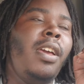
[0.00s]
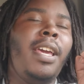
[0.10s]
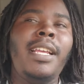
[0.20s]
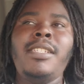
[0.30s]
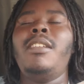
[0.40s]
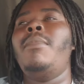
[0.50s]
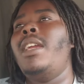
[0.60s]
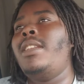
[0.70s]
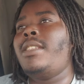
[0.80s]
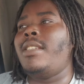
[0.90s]
and I should have
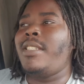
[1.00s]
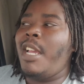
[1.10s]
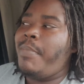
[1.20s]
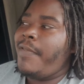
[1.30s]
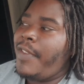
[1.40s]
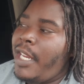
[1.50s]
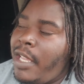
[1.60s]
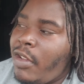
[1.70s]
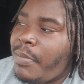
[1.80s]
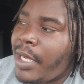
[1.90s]
made this a separate
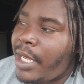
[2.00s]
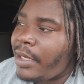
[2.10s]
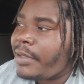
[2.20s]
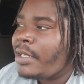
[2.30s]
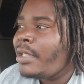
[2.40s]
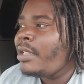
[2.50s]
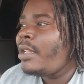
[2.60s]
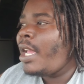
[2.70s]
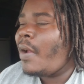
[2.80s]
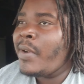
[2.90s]
video, but
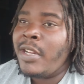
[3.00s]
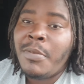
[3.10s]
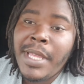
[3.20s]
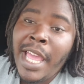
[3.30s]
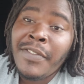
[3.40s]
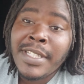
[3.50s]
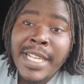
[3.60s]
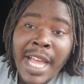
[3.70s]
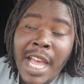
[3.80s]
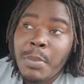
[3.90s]
I really don't be having
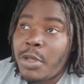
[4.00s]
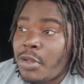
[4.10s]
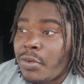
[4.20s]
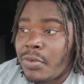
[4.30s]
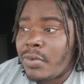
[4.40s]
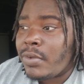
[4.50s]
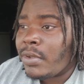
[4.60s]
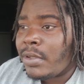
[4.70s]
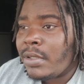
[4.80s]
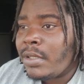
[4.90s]
time to do
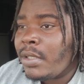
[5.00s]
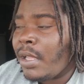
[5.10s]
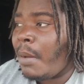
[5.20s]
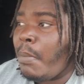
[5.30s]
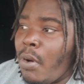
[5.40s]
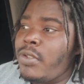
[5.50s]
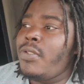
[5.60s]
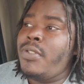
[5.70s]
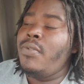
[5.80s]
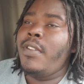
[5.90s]

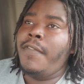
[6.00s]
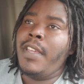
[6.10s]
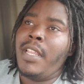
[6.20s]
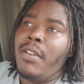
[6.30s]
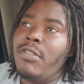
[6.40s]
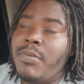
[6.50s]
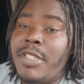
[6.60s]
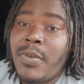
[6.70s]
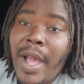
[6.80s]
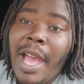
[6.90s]
multitude of videos,
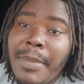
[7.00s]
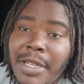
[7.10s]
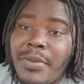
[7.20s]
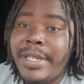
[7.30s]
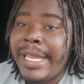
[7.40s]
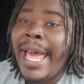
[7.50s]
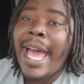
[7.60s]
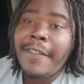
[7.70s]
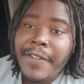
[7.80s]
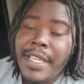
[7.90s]
which is why I be doing the
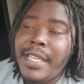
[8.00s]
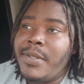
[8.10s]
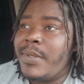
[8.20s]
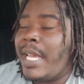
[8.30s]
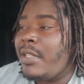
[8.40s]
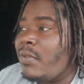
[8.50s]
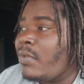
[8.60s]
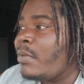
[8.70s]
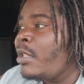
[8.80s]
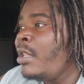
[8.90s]
live feeds when I do
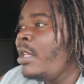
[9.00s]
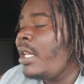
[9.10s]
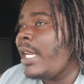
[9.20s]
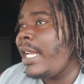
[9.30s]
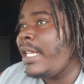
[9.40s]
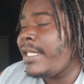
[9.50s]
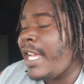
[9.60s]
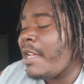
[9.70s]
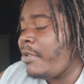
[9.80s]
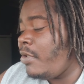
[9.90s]
them, and I get
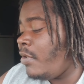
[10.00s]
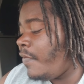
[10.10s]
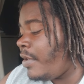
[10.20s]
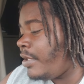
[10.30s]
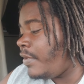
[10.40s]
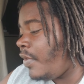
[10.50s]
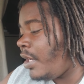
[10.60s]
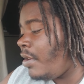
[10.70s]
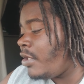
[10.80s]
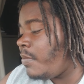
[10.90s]
time to do them versus
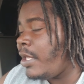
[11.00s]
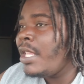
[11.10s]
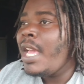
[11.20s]
videos. But